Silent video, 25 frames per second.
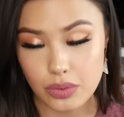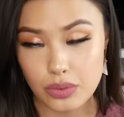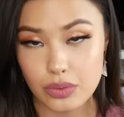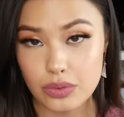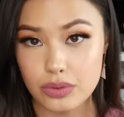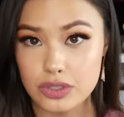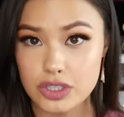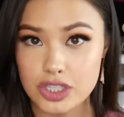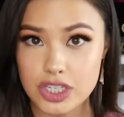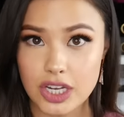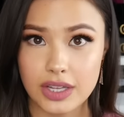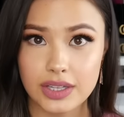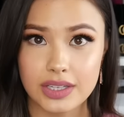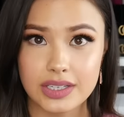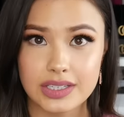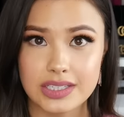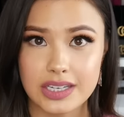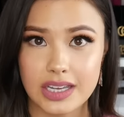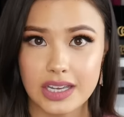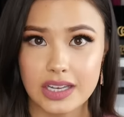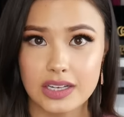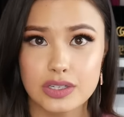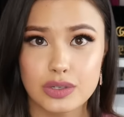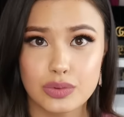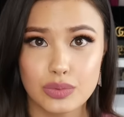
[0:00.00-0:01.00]
Cool Jelly
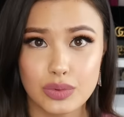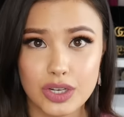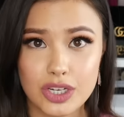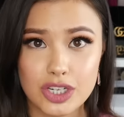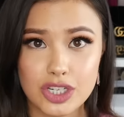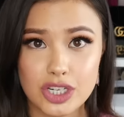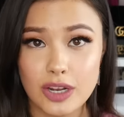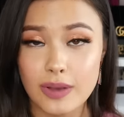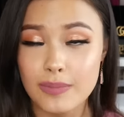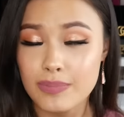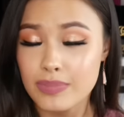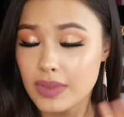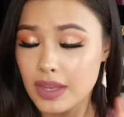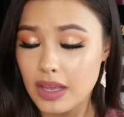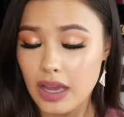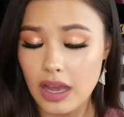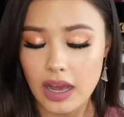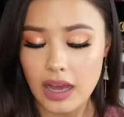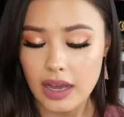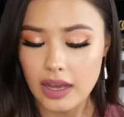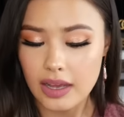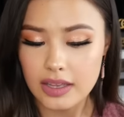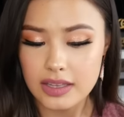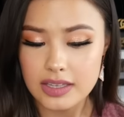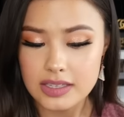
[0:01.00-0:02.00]
Tint, which
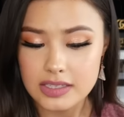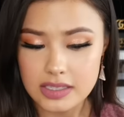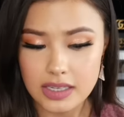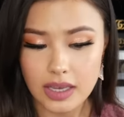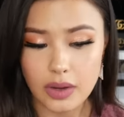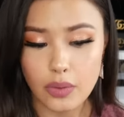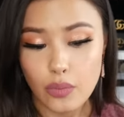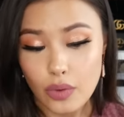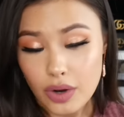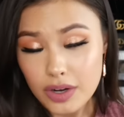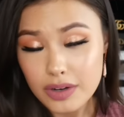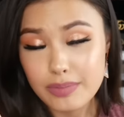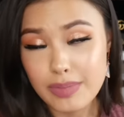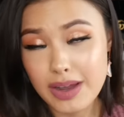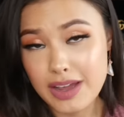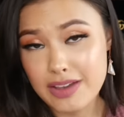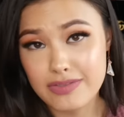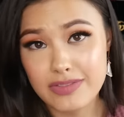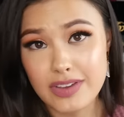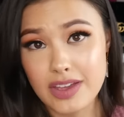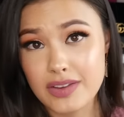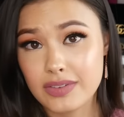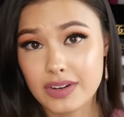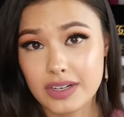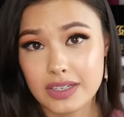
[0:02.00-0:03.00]
it's like one of my
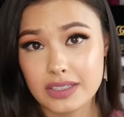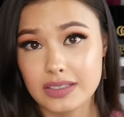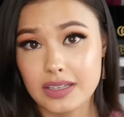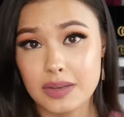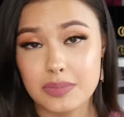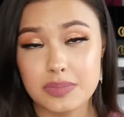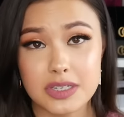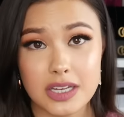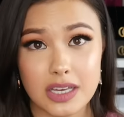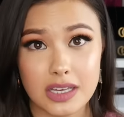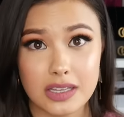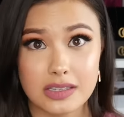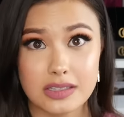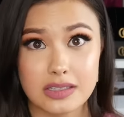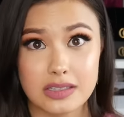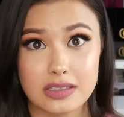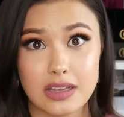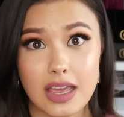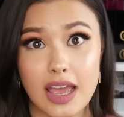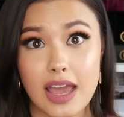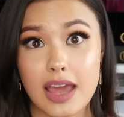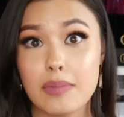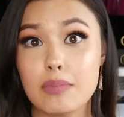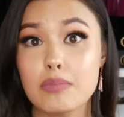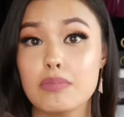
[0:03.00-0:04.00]
favorite lip tints
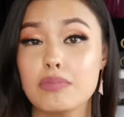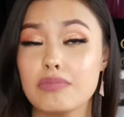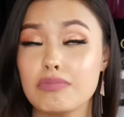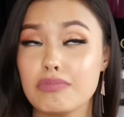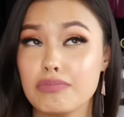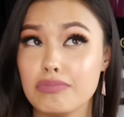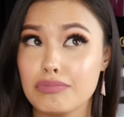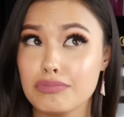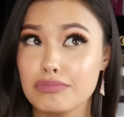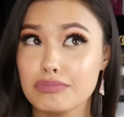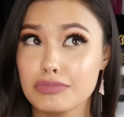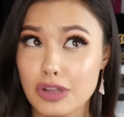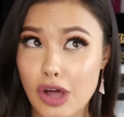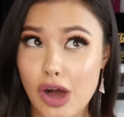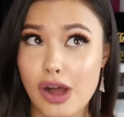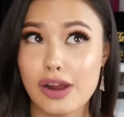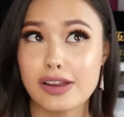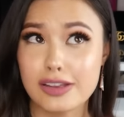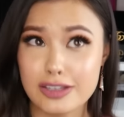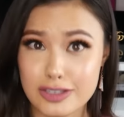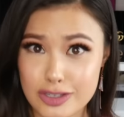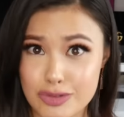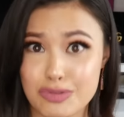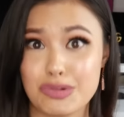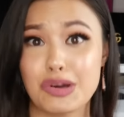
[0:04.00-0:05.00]
and
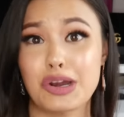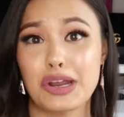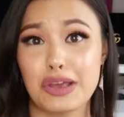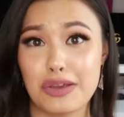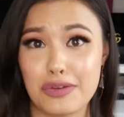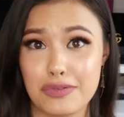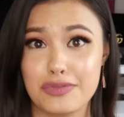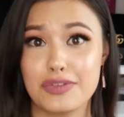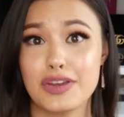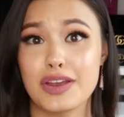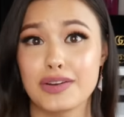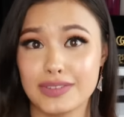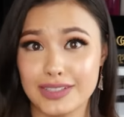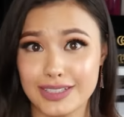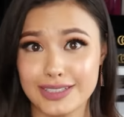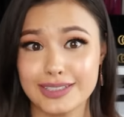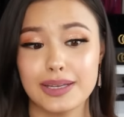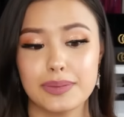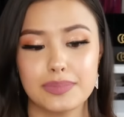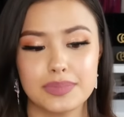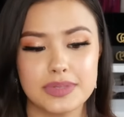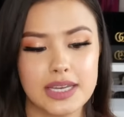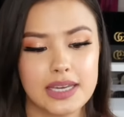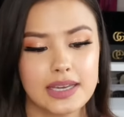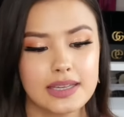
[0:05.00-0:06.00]
longest running favorite
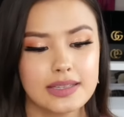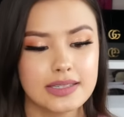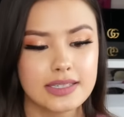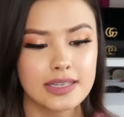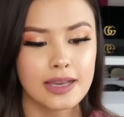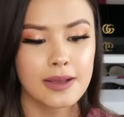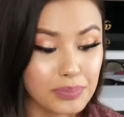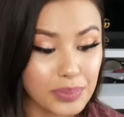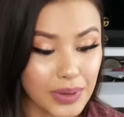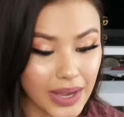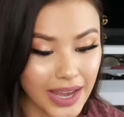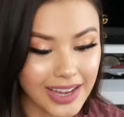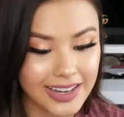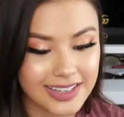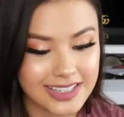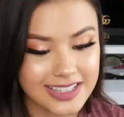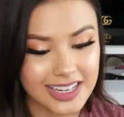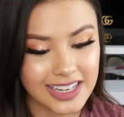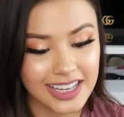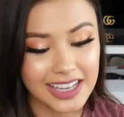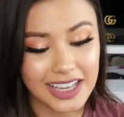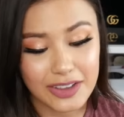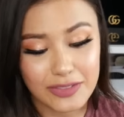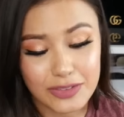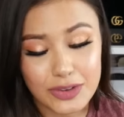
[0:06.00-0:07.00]
lip tints. But
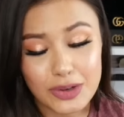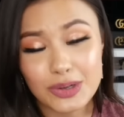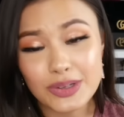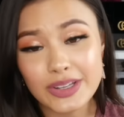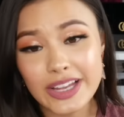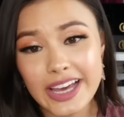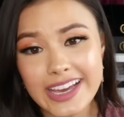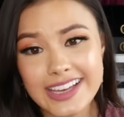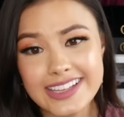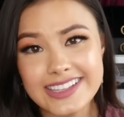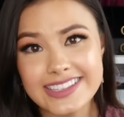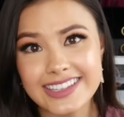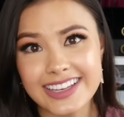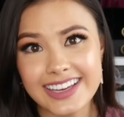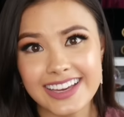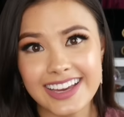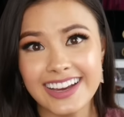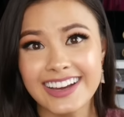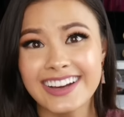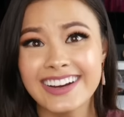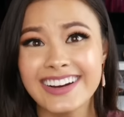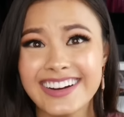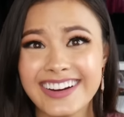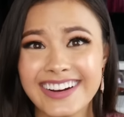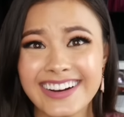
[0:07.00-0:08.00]
if you're lazy
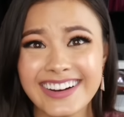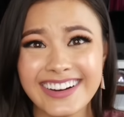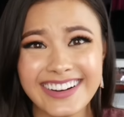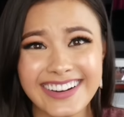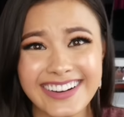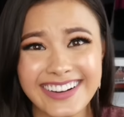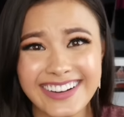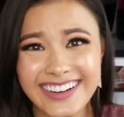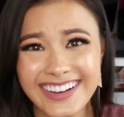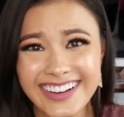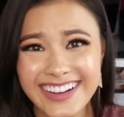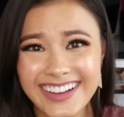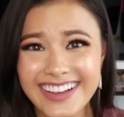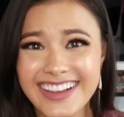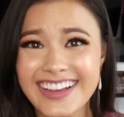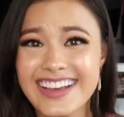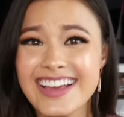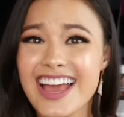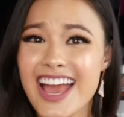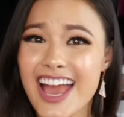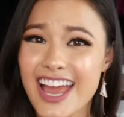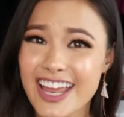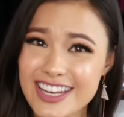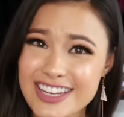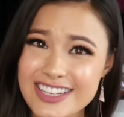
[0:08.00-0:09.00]

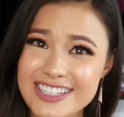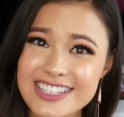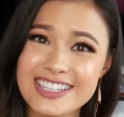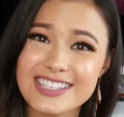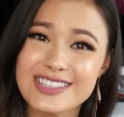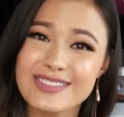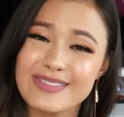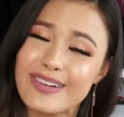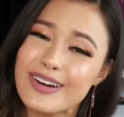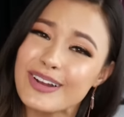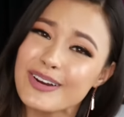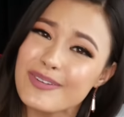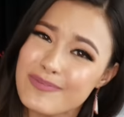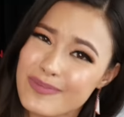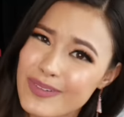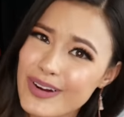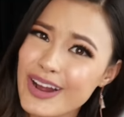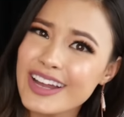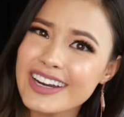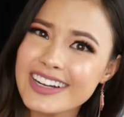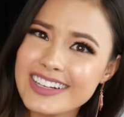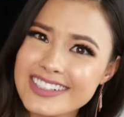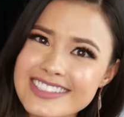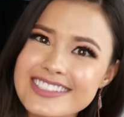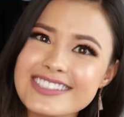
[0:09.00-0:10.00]
and you just want a
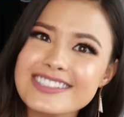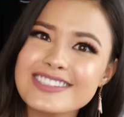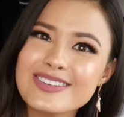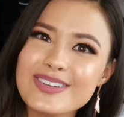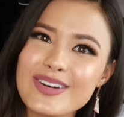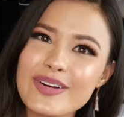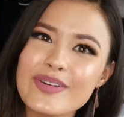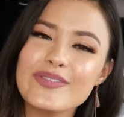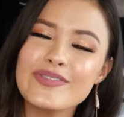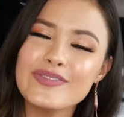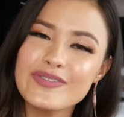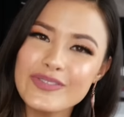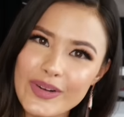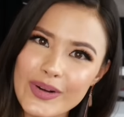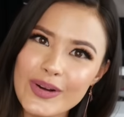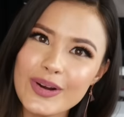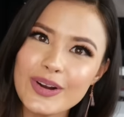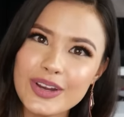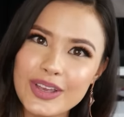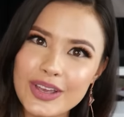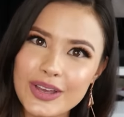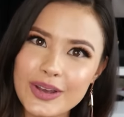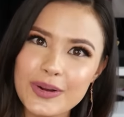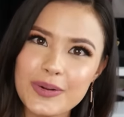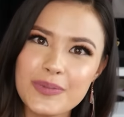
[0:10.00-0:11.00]
product to do it for
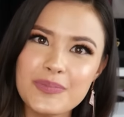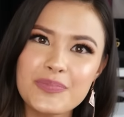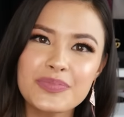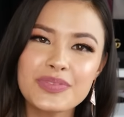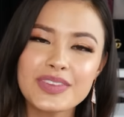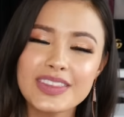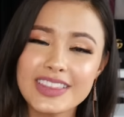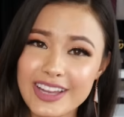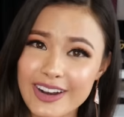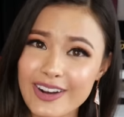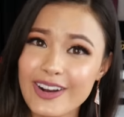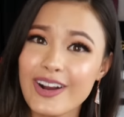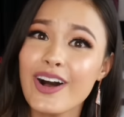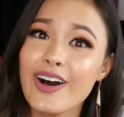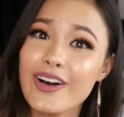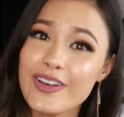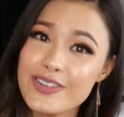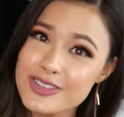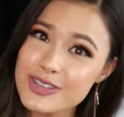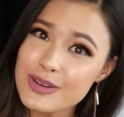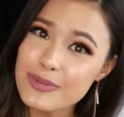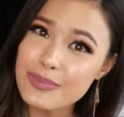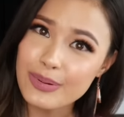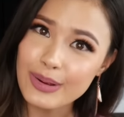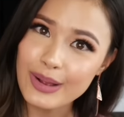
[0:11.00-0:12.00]
you, there are
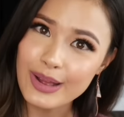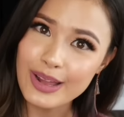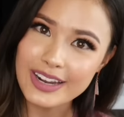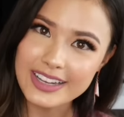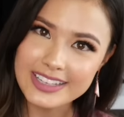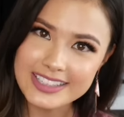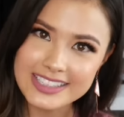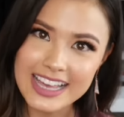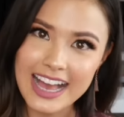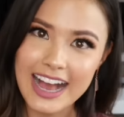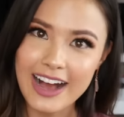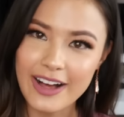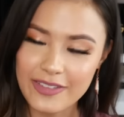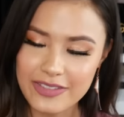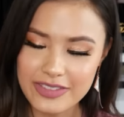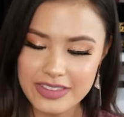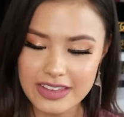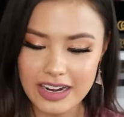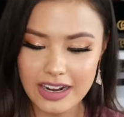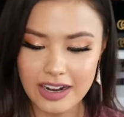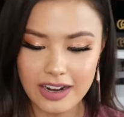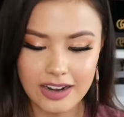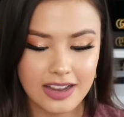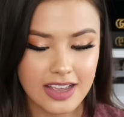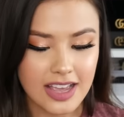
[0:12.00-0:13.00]
also products out
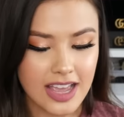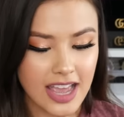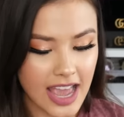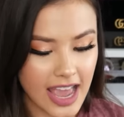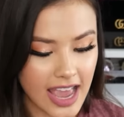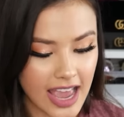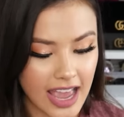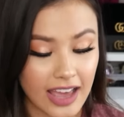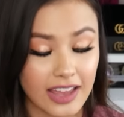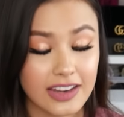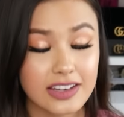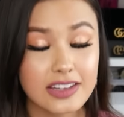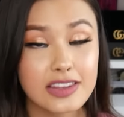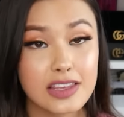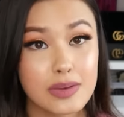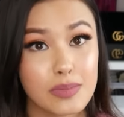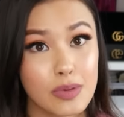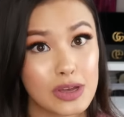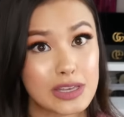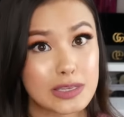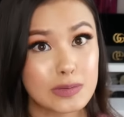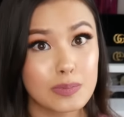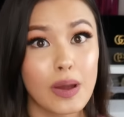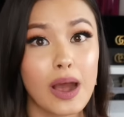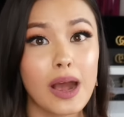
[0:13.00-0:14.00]
there. And the
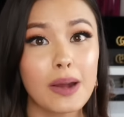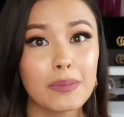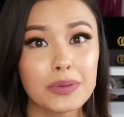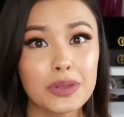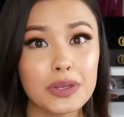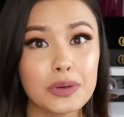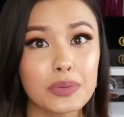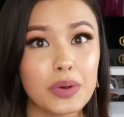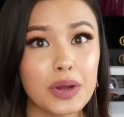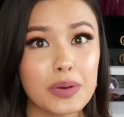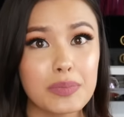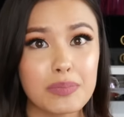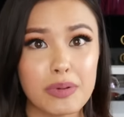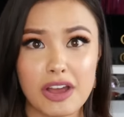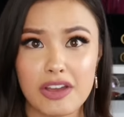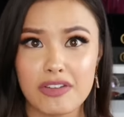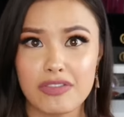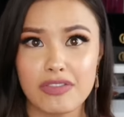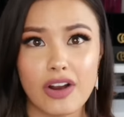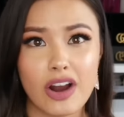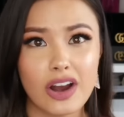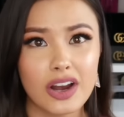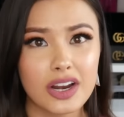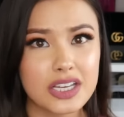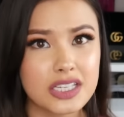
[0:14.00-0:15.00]
most popular one by
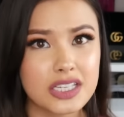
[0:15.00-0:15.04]
far